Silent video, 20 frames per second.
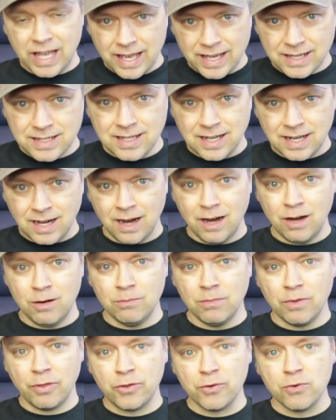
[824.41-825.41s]

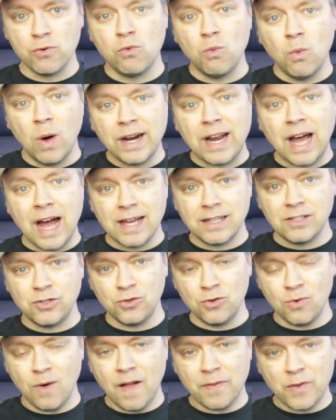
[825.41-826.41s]
income through what I
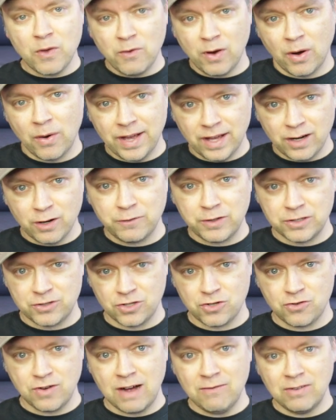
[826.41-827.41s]
do on the very
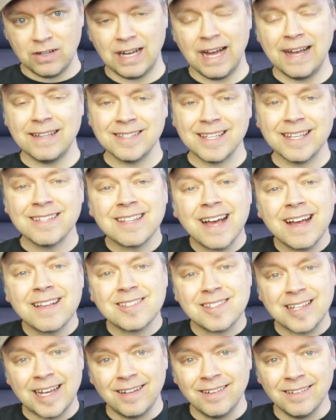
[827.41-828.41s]
unofficial travel guides is I
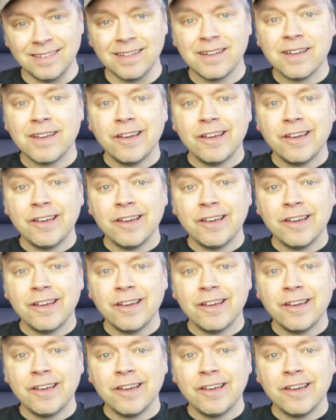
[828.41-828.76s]
sell